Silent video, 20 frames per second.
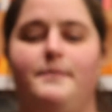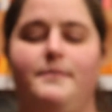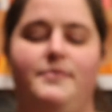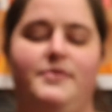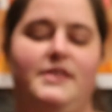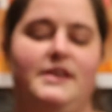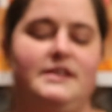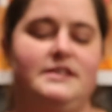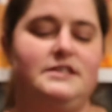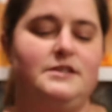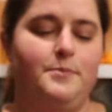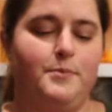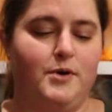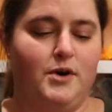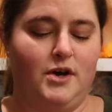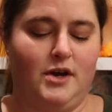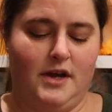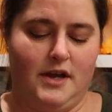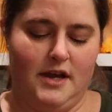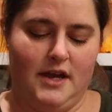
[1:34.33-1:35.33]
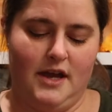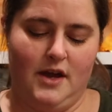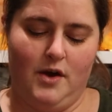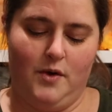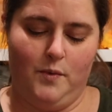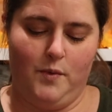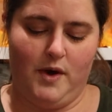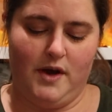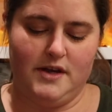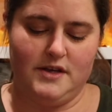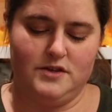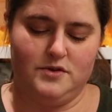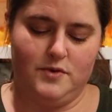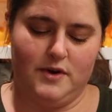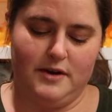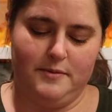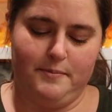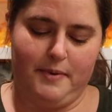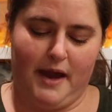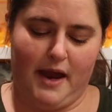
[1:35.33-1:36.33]
This book was
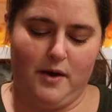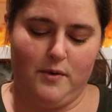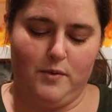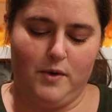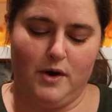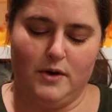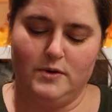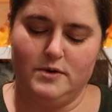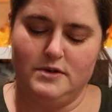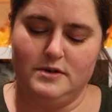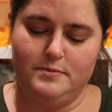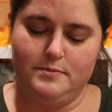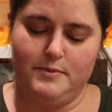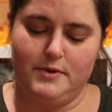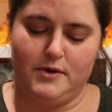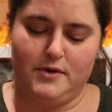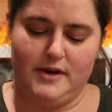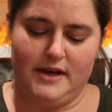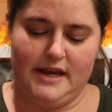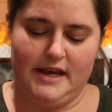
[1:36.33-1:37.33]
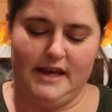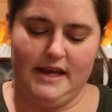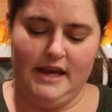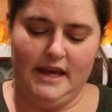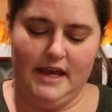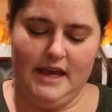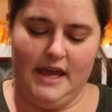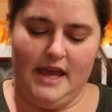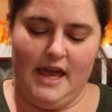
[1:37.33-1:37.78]
written by Rose Marie